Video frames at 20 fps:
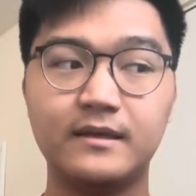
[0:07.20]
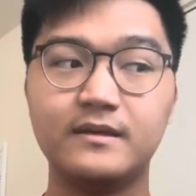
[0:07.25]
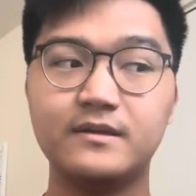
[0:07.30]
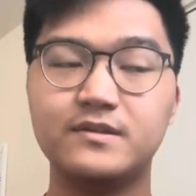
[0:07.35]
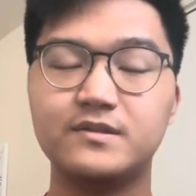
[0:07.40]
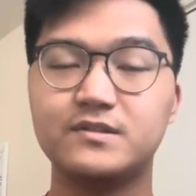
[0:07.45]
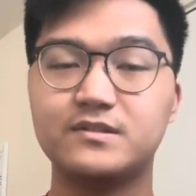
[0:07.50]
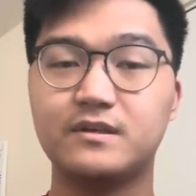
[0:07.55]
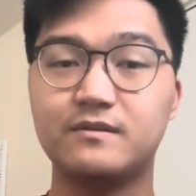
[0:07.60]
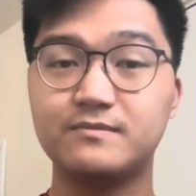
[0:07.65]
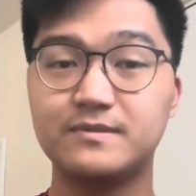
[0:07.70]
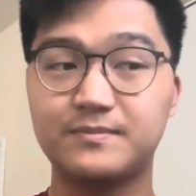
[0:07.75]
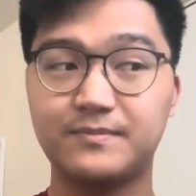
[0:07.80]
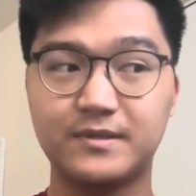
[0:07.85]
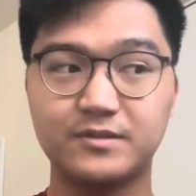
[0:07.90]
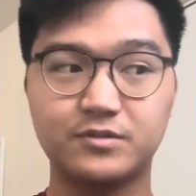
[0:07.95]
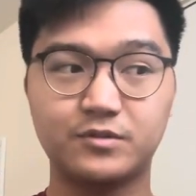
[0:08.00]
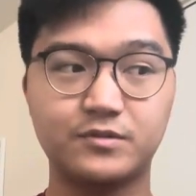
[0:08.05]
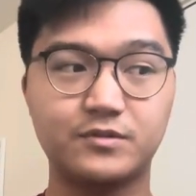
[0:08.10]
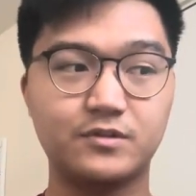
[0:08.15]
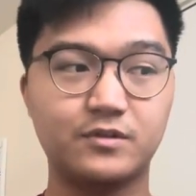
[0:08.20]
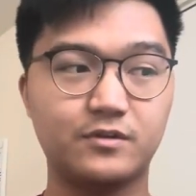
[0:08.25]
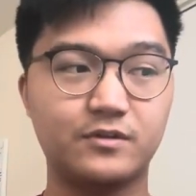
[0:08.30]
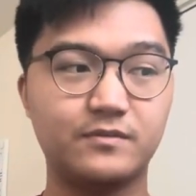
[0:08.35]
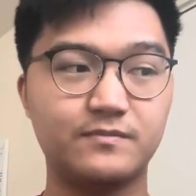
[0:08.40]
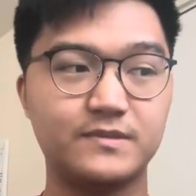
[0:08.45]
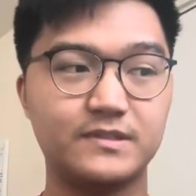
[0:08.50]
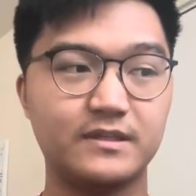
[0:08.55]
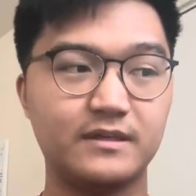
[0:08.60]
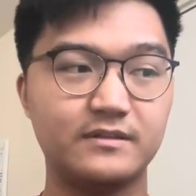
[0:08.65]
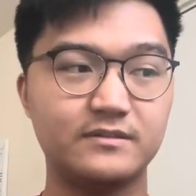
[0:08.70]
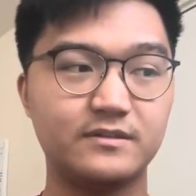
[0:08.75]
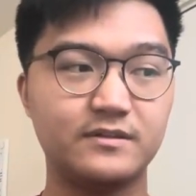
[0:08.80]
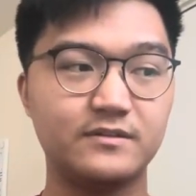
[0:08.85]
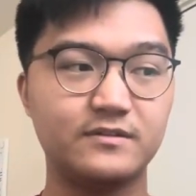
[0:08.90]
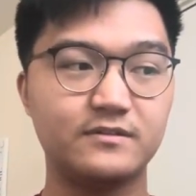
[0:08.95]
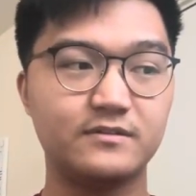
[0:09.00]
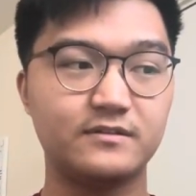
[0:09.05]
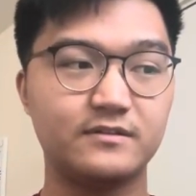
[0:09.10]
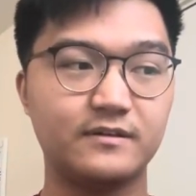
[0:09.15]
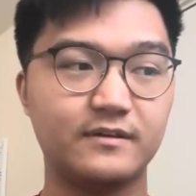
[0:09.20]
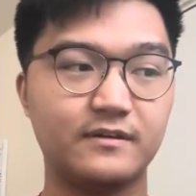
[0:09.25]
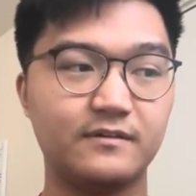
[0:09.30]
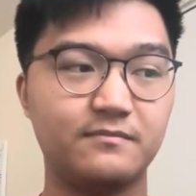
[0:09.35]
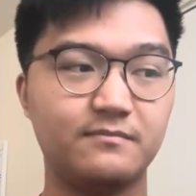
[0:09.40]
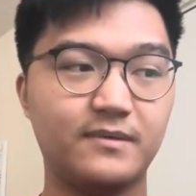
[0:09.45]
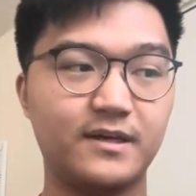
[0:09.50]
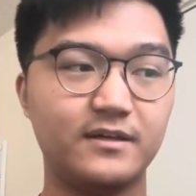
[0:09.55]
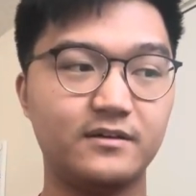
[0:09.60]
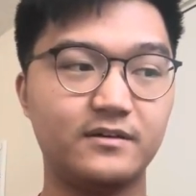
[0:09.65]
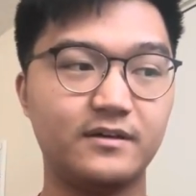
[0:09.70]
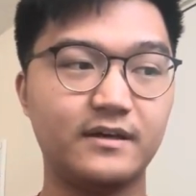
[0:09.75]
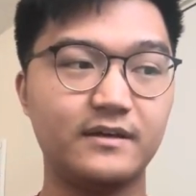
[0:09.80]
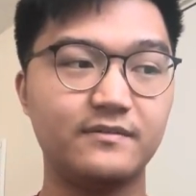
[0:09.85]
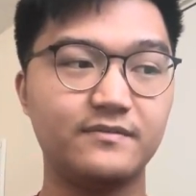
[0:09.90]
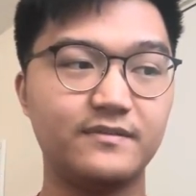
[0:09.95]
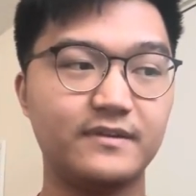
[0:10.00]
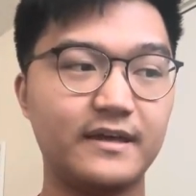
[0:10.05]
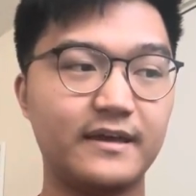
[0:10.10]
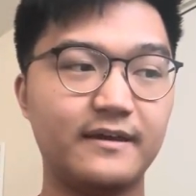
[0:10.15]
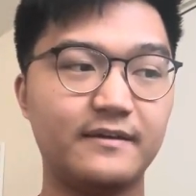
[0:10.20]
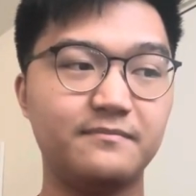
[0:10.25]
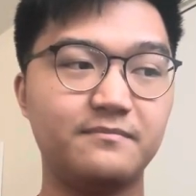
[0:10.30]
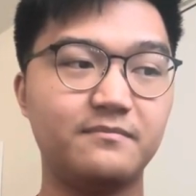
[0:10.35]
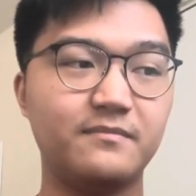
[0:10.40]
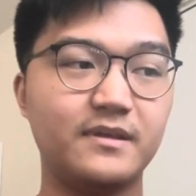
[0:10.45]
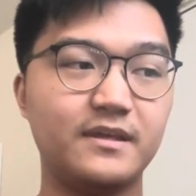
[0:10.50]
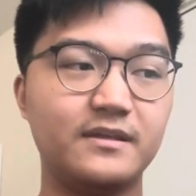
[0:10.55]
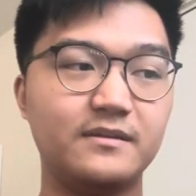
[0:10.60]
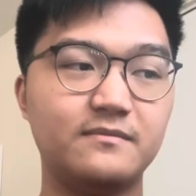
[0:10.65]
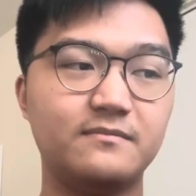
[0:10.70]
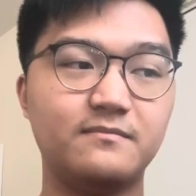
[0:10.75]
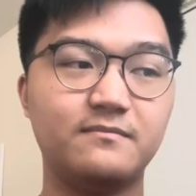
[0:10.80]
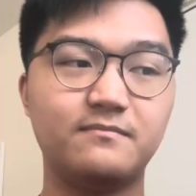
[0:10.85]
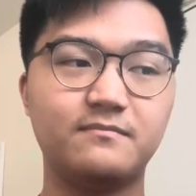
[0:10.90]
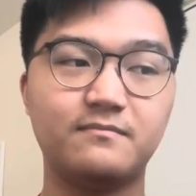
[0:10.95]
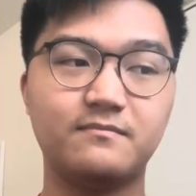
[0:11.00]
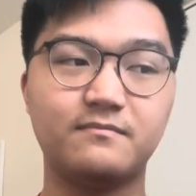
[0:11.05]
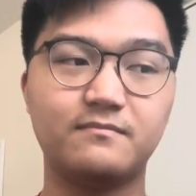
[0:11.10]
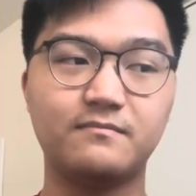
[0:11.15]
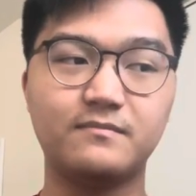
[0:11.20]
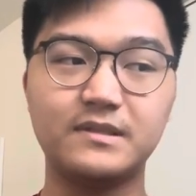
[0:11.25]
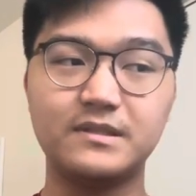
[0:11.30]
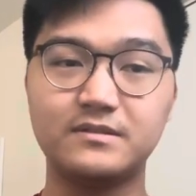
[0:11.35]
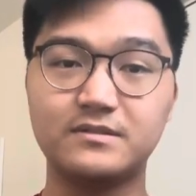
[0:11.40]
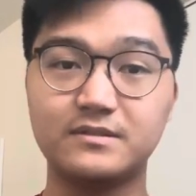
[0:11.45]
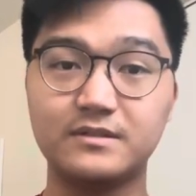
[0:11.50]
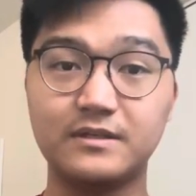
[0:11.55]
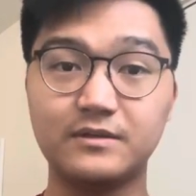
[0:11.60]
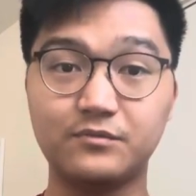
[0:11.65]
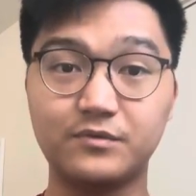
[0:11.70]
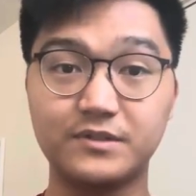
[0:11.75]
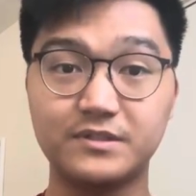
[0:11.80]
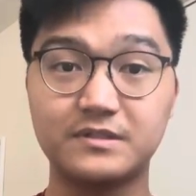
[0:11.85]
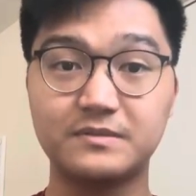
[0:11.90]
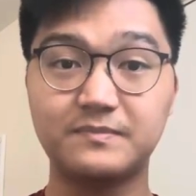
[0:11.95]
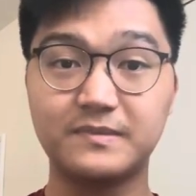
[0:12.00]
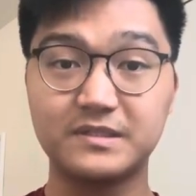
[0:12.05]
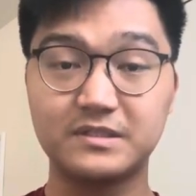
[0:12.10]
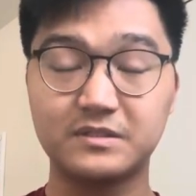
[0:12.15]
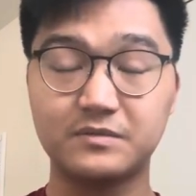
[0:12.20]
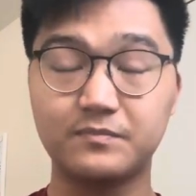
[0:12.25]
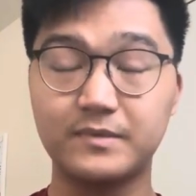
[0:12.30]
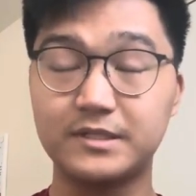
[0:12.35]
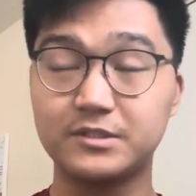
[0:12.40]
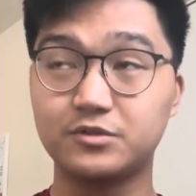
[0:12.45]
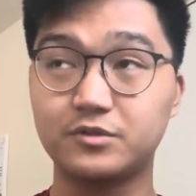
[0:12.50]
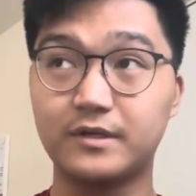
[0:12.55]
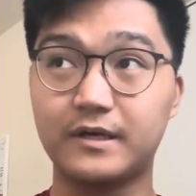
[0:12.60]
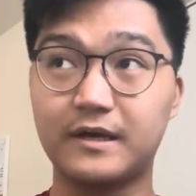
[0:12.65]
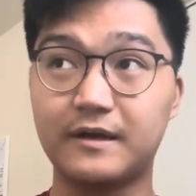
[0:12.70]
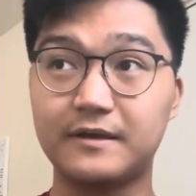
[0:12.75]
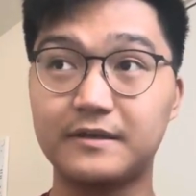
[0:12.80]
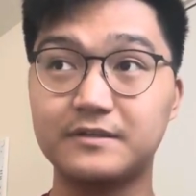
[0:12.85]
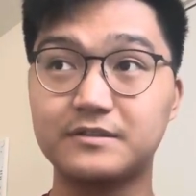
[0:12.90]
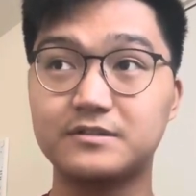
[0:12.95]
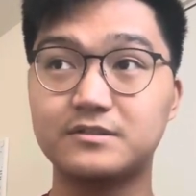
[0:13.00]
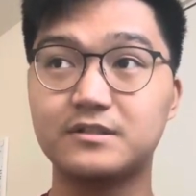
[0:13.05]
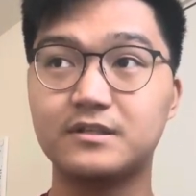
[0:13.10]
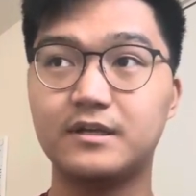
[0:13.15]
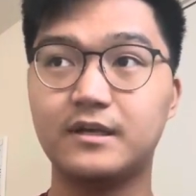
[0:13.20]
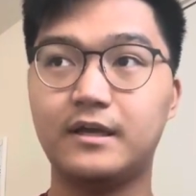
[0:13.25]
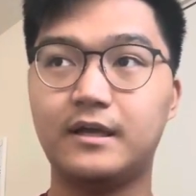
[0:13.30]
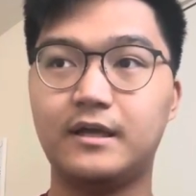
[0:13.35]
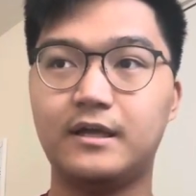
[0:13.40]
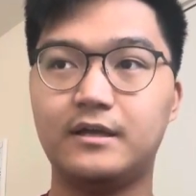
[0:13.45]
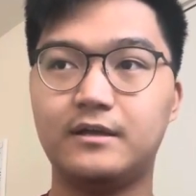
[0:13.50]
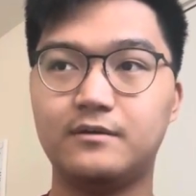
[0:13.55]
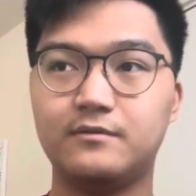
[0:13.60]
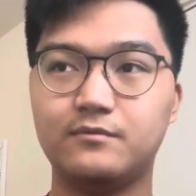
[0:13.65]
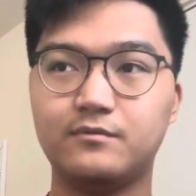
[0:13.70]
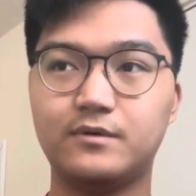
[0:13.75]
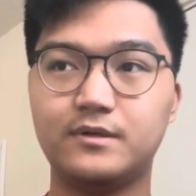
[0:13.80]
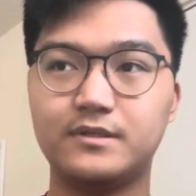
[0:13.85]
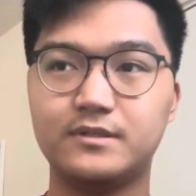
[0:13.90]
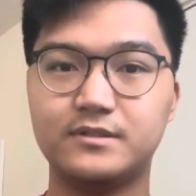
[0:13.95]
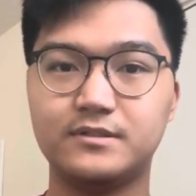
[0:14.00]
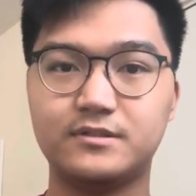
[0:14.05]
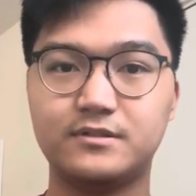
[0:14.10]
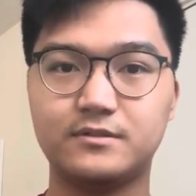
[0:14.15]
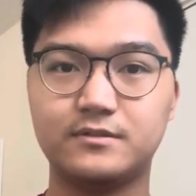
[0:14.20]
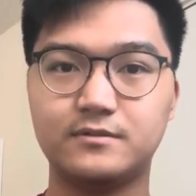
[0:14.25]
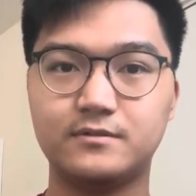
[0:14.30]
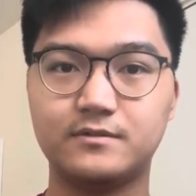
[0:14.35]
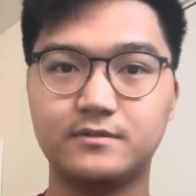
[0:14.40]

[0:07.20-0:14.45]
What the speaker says: Some special circumstances of my life that made me see with special eyes was